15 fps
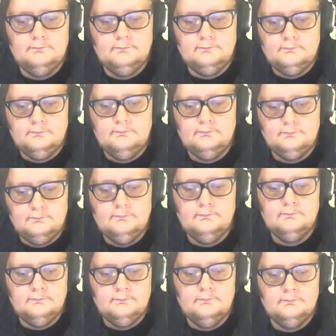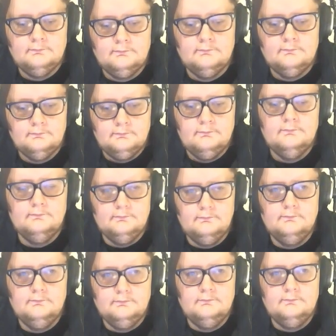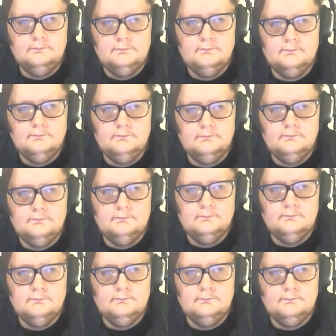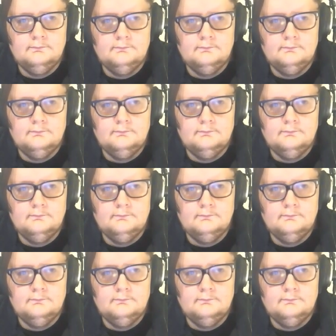This person isn't speaking.